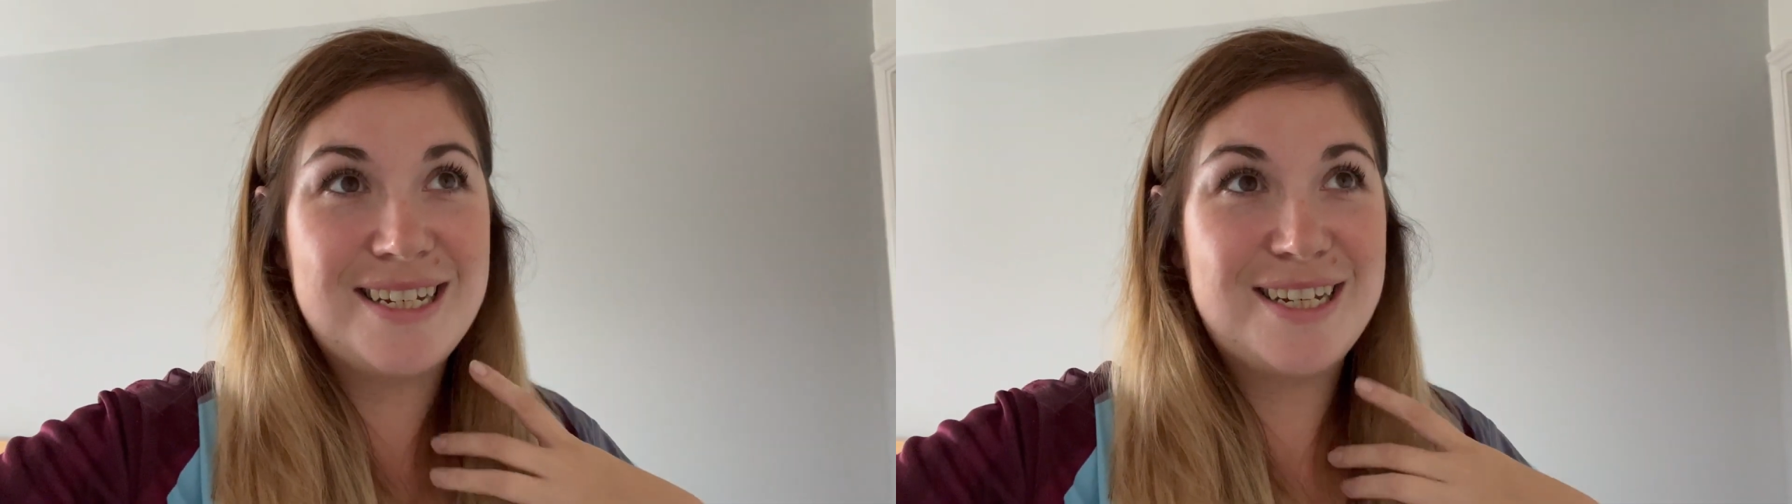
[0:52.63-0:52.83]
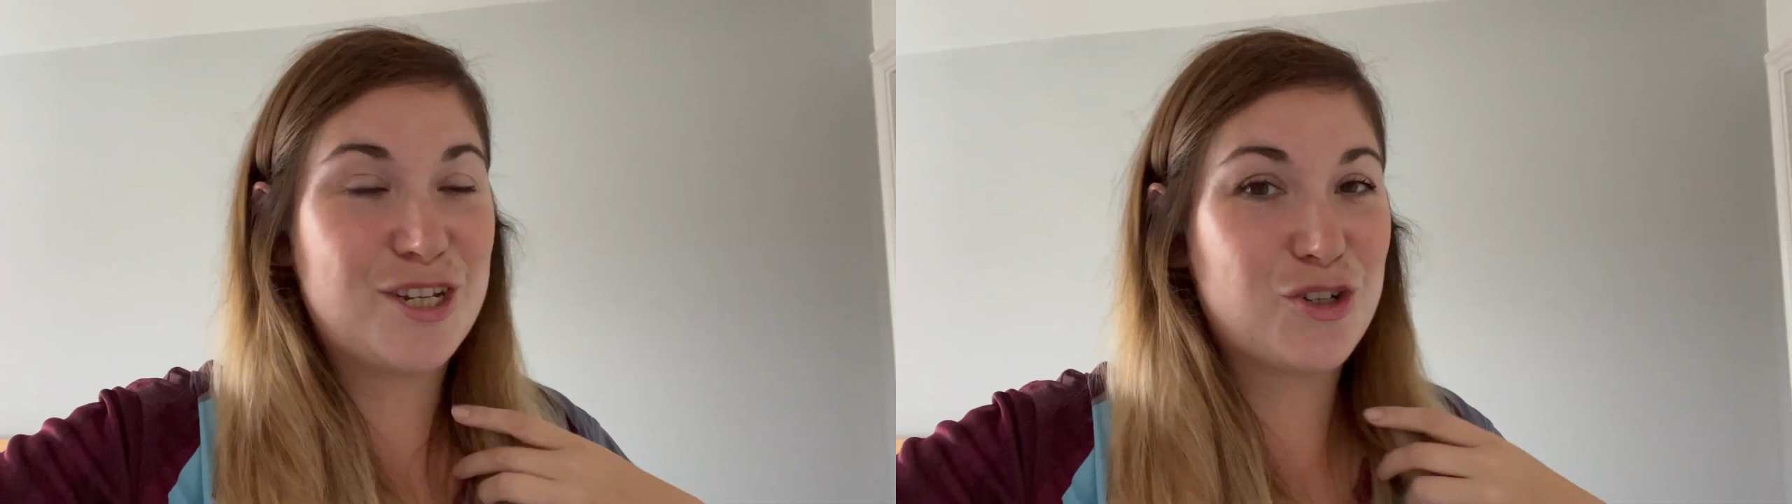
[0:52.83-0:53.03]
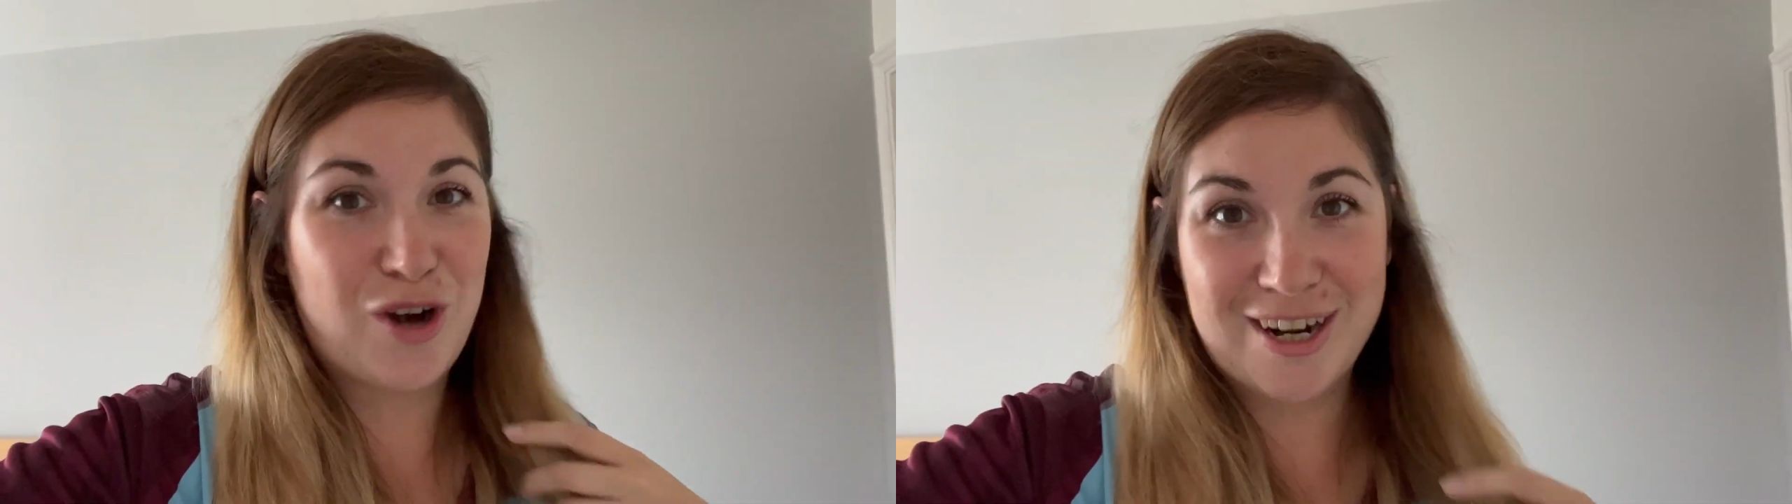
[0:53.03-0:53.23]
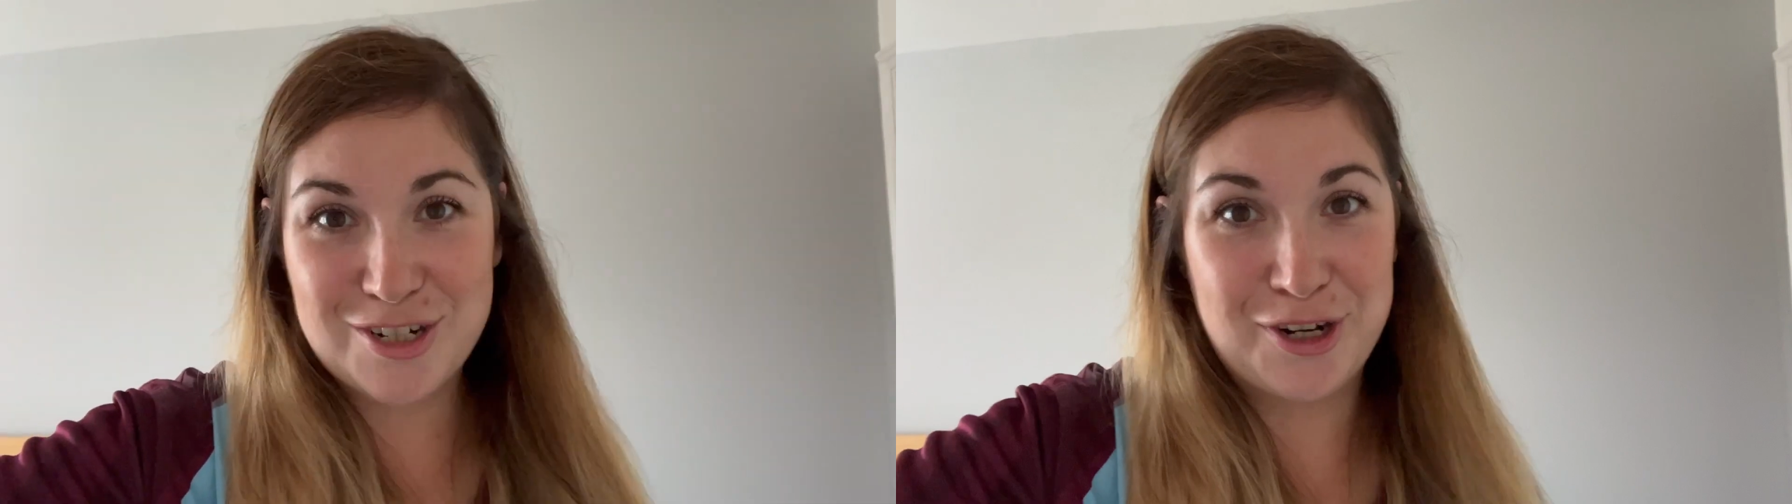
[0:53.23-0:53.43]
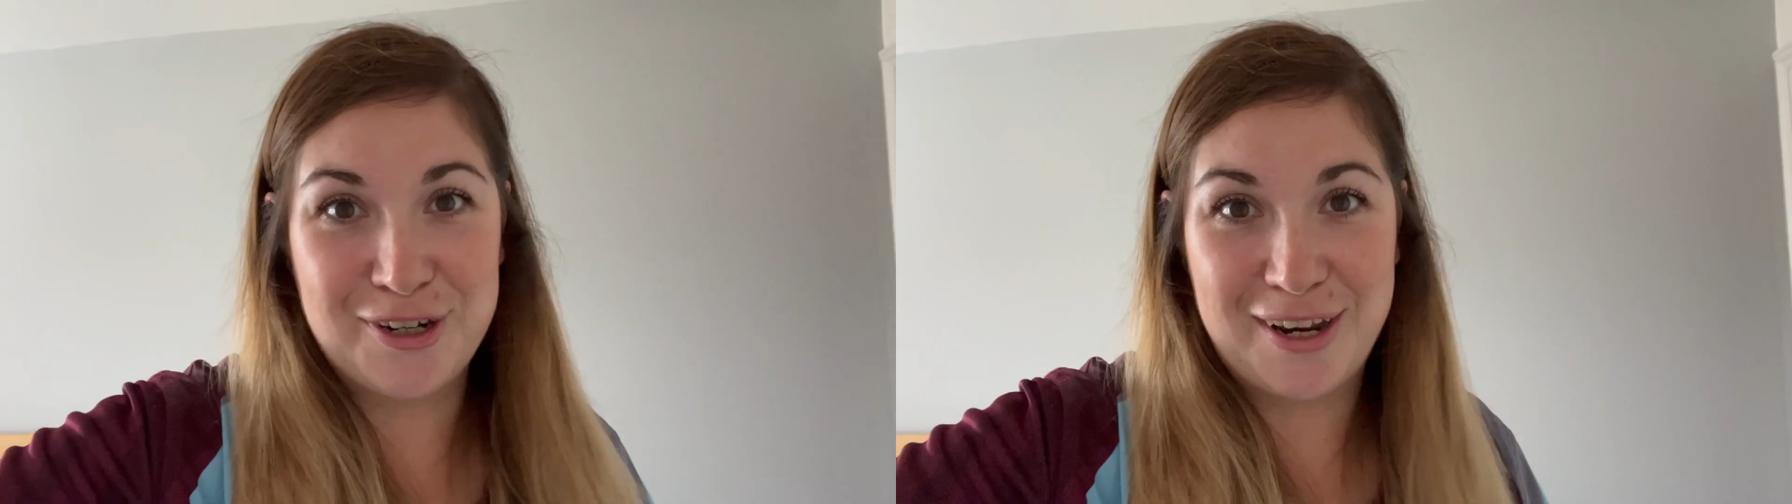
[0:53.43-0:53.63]

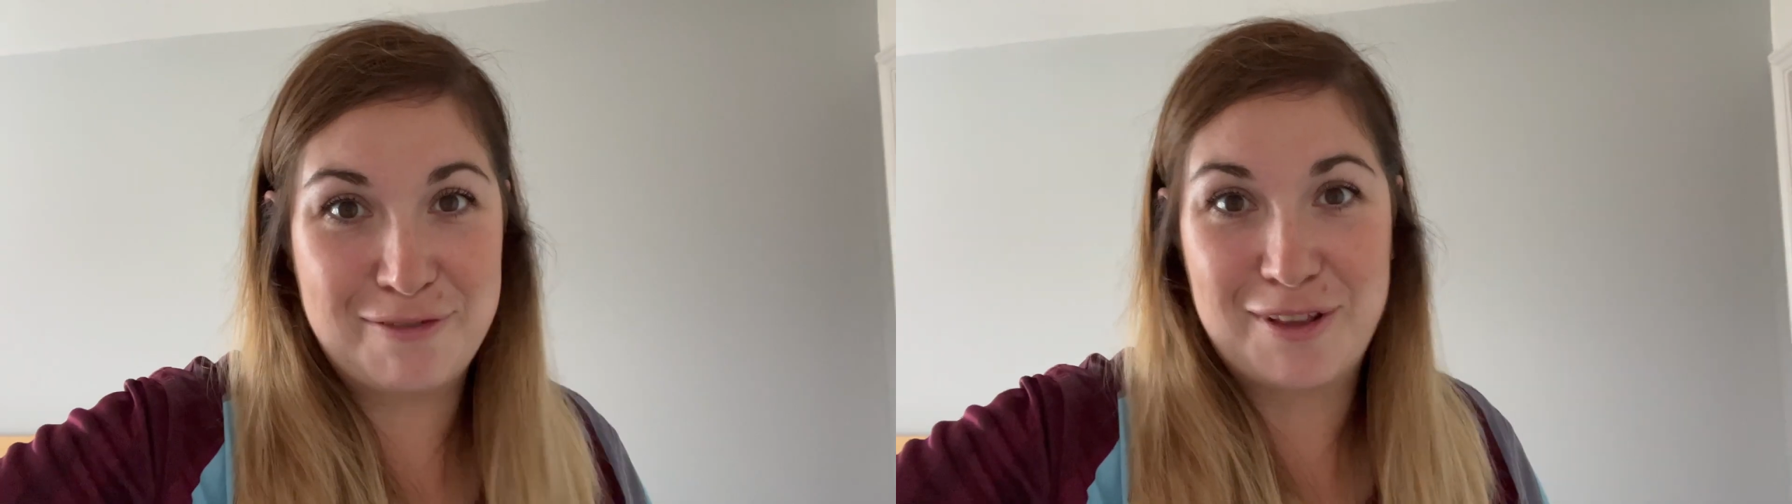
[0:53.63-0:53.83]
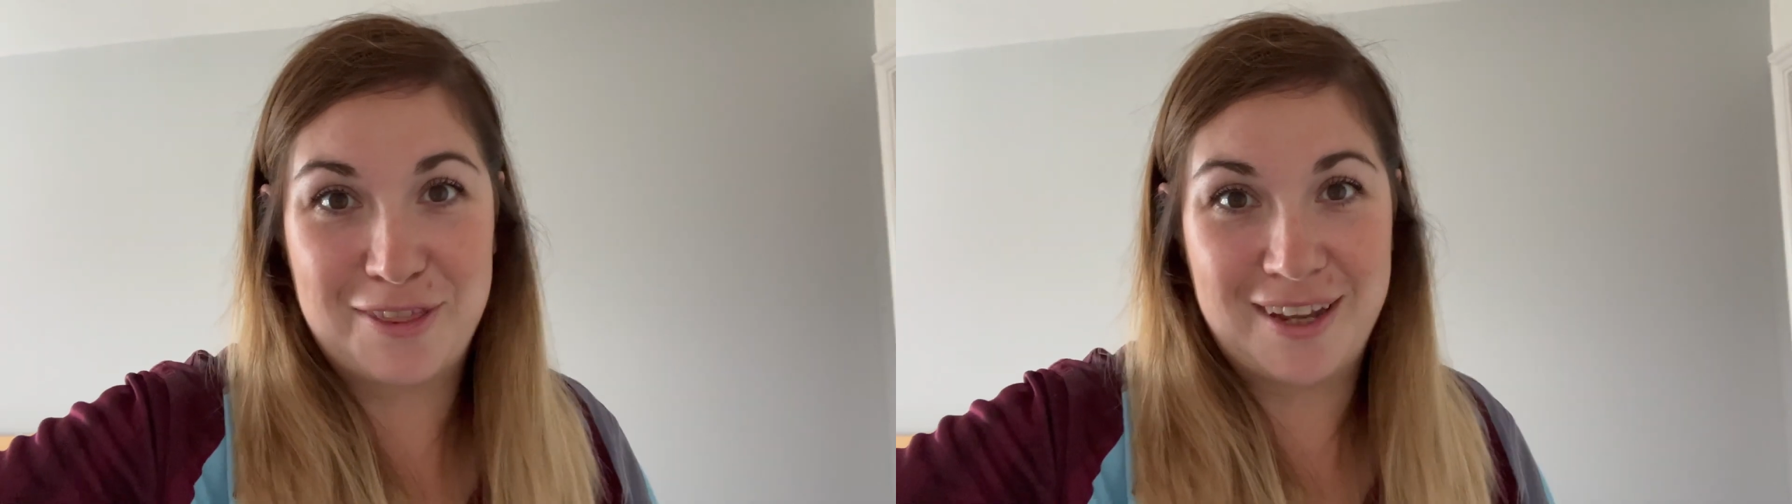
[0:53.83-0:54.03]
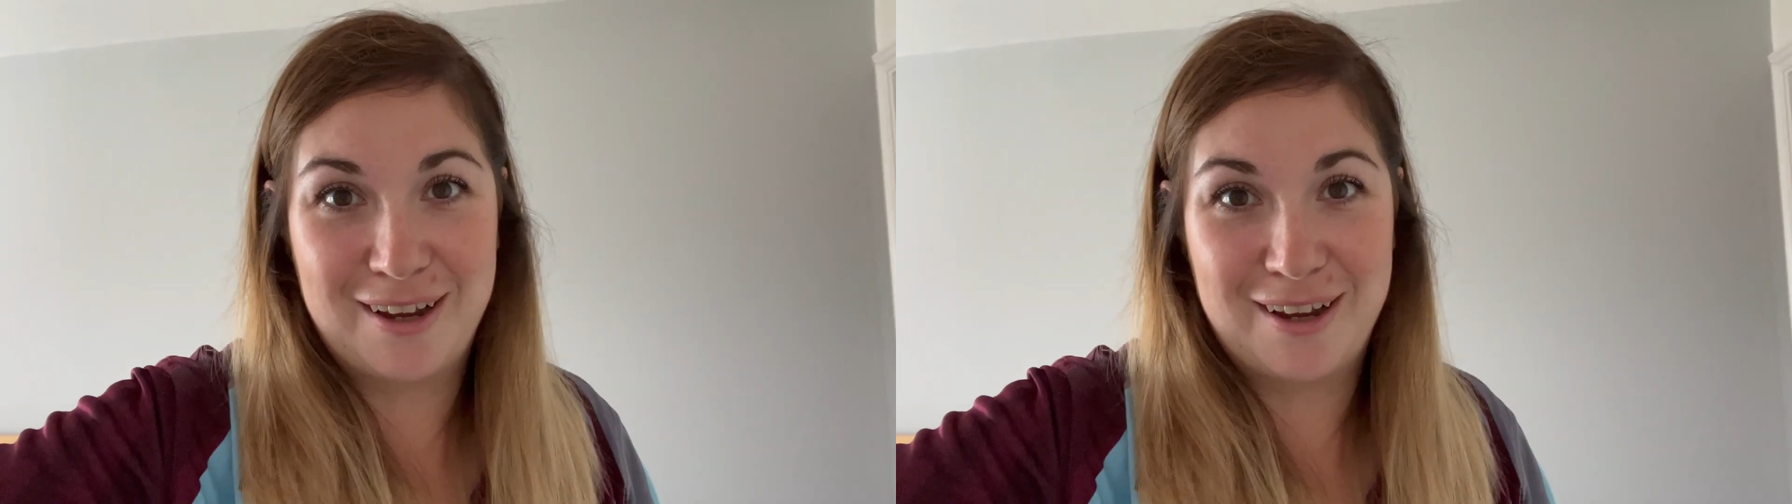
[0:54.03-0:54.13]
distraction, if nothing